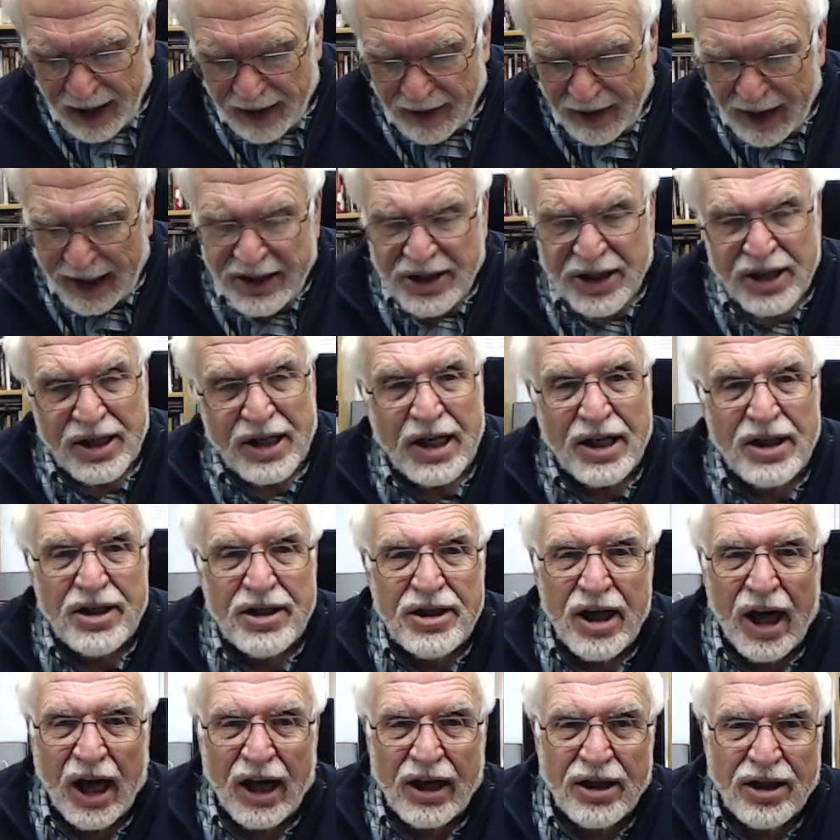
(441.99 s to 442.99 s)
That's an
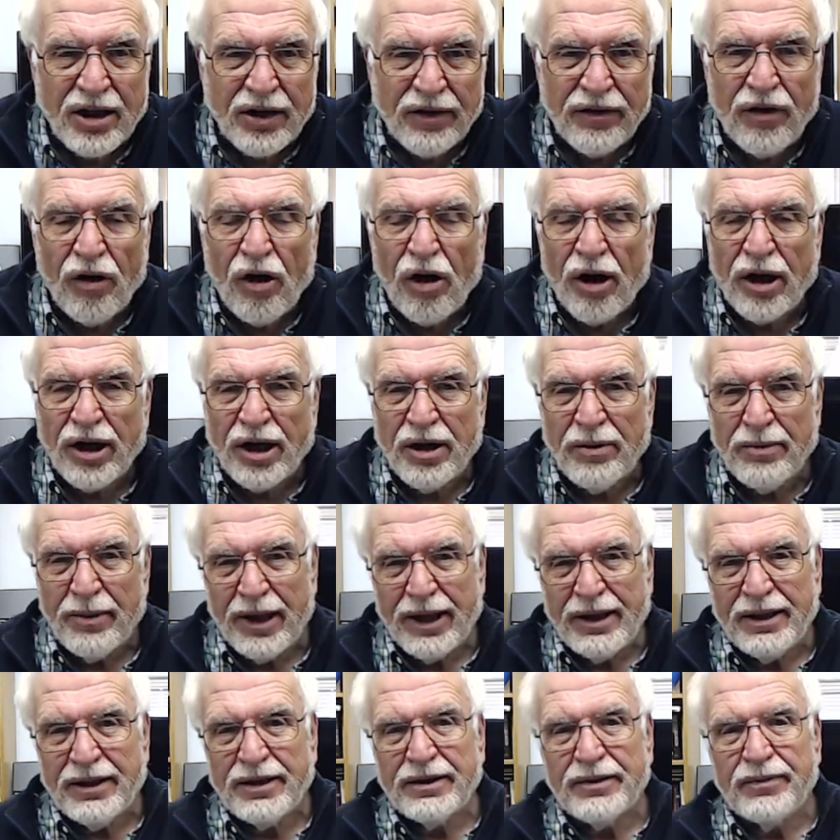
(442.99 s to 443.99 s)
inductive
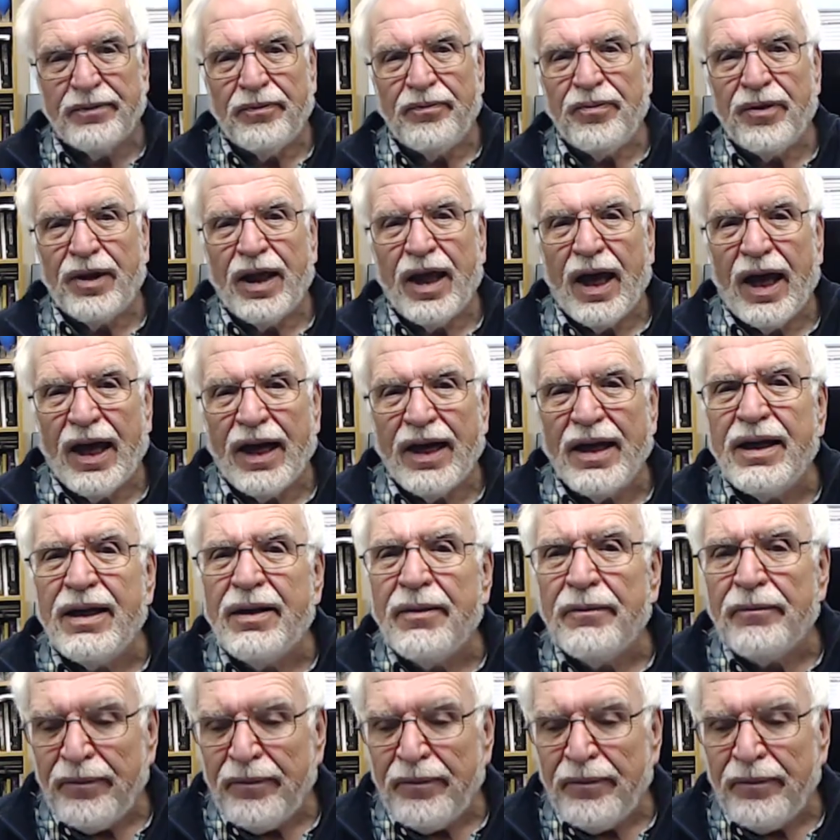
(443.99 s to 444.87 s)
argument, okay?